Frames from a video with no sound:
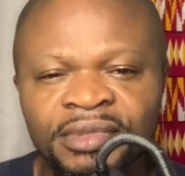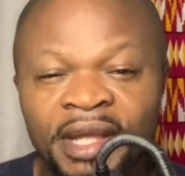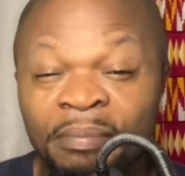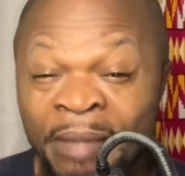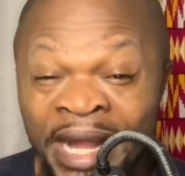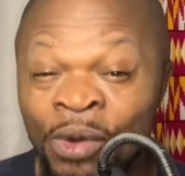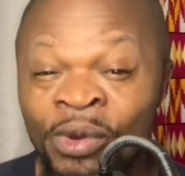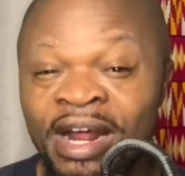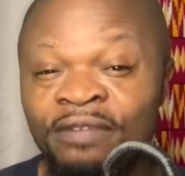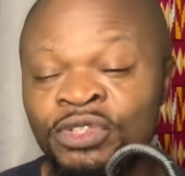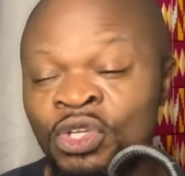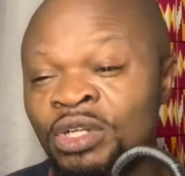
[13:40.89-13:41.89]
Many would
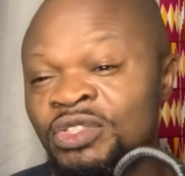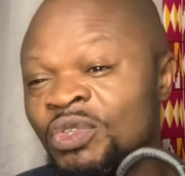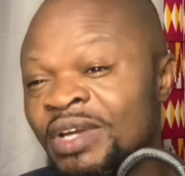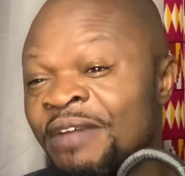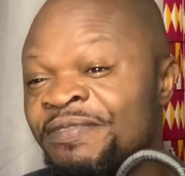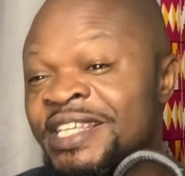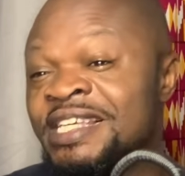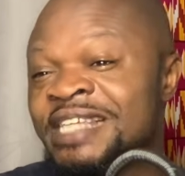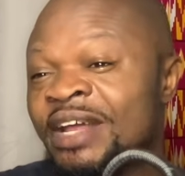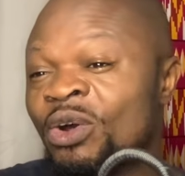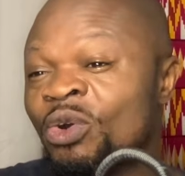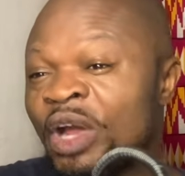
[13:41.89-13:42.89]
have thought if things
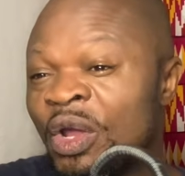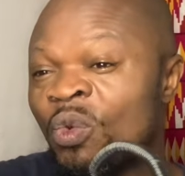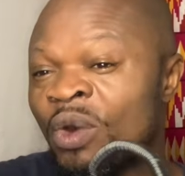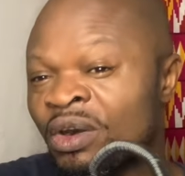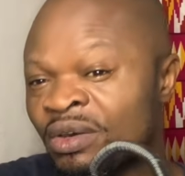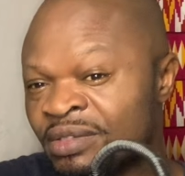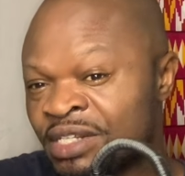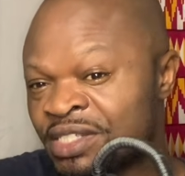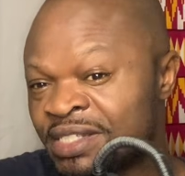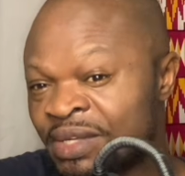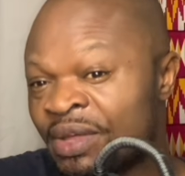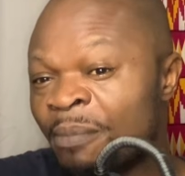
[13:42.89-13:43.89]
are not going well, the
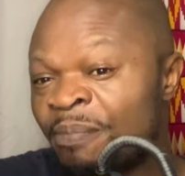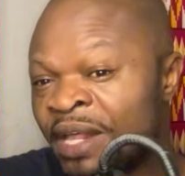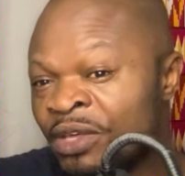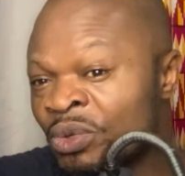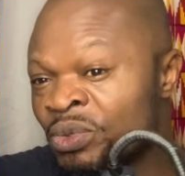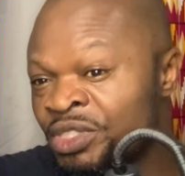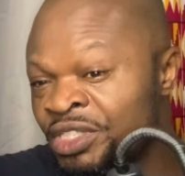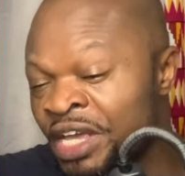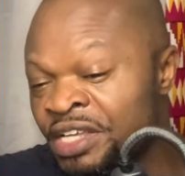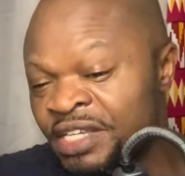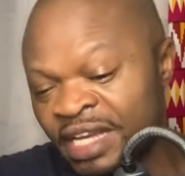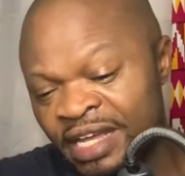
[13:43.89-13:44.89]
system you are playing, you
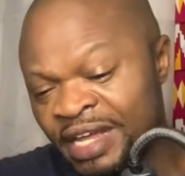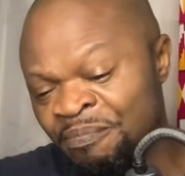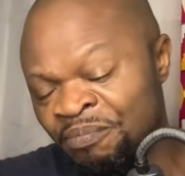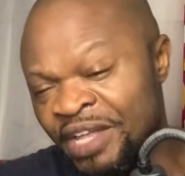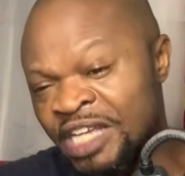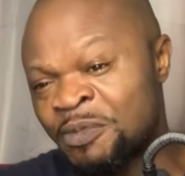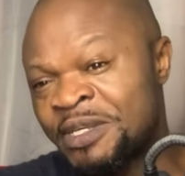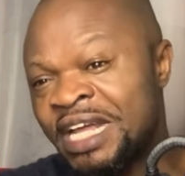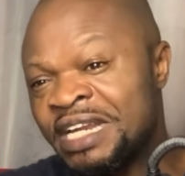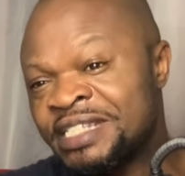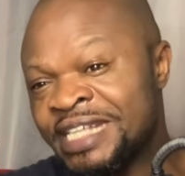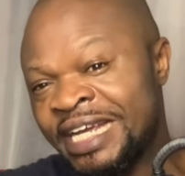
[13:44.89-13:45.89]
change,
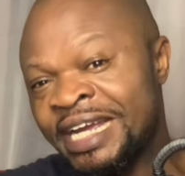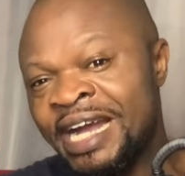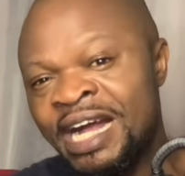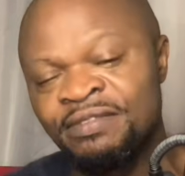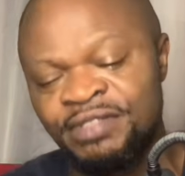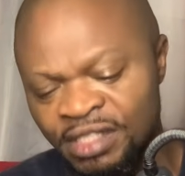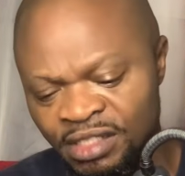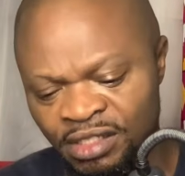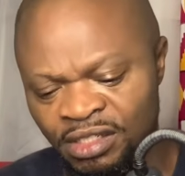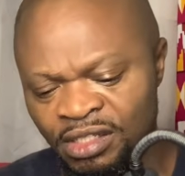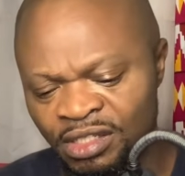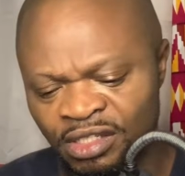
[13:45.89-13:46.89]
especially in second half.
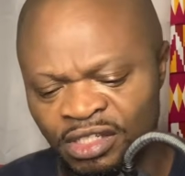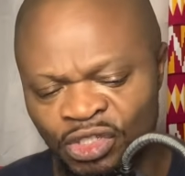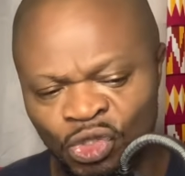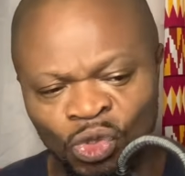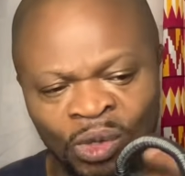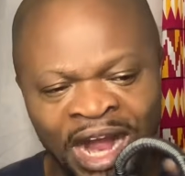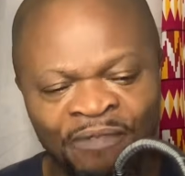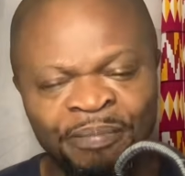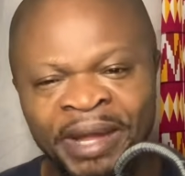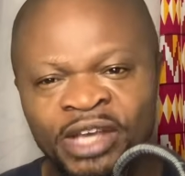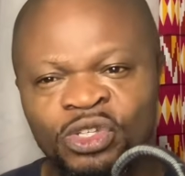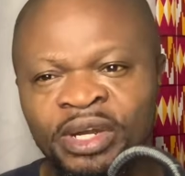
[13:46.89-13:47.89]
You have
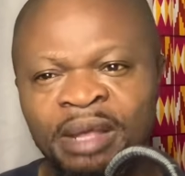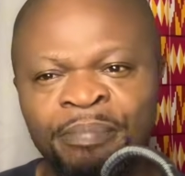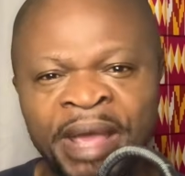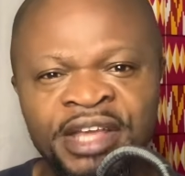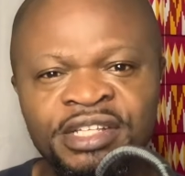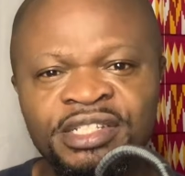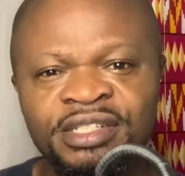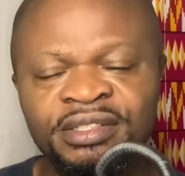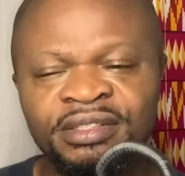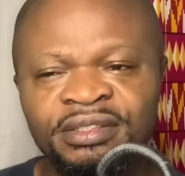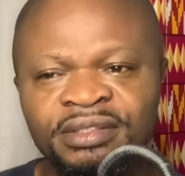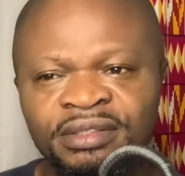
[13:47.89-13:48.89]
players on the bench.
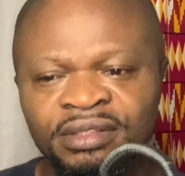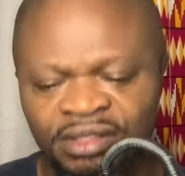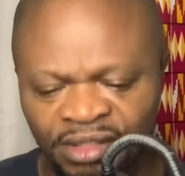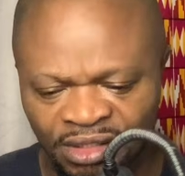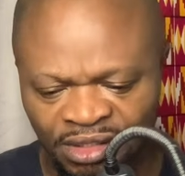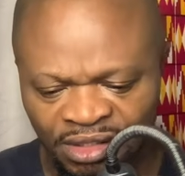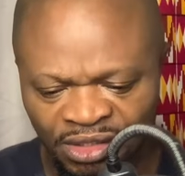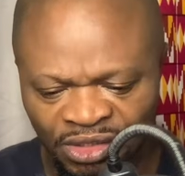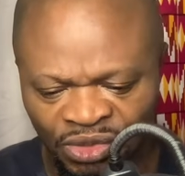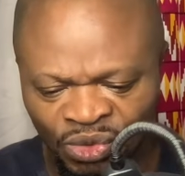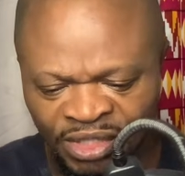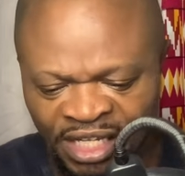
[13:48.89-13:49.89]

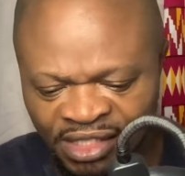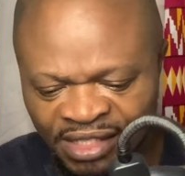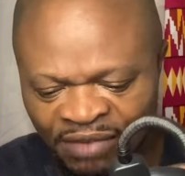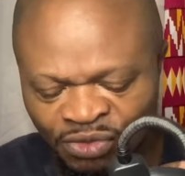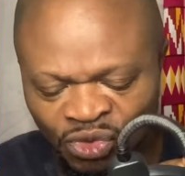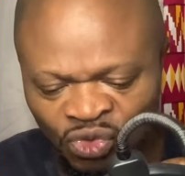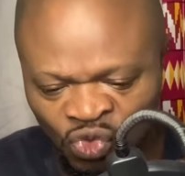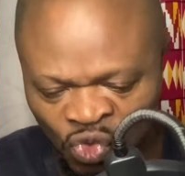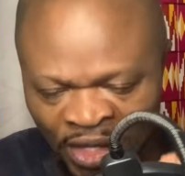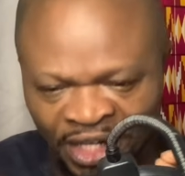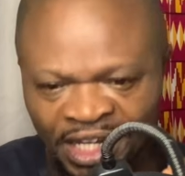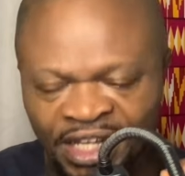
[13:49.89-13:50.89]
You just have to
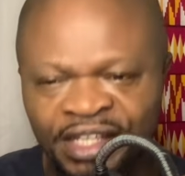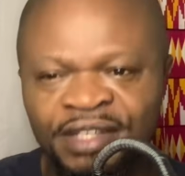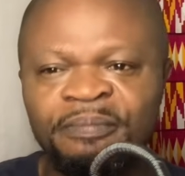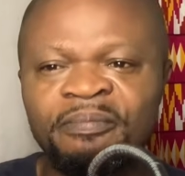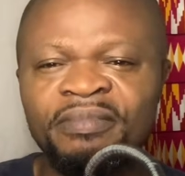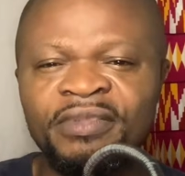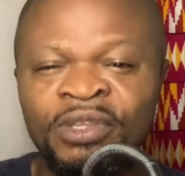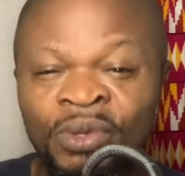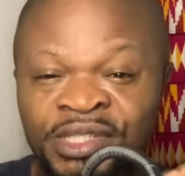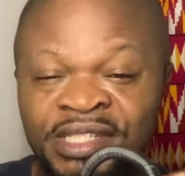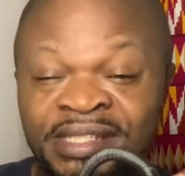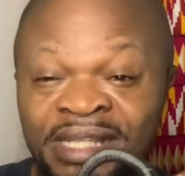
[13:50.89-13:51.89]
tweak your
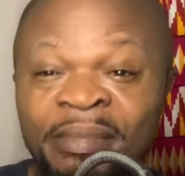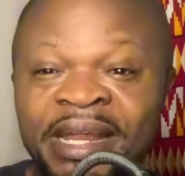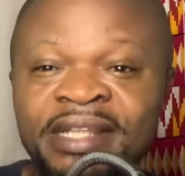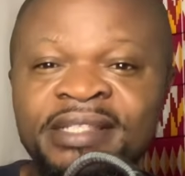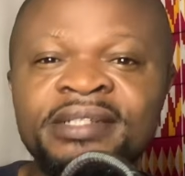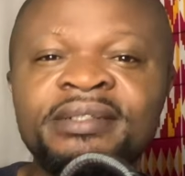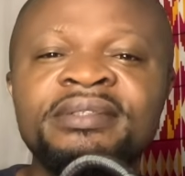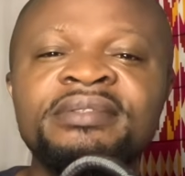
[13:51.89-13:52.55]
system a little.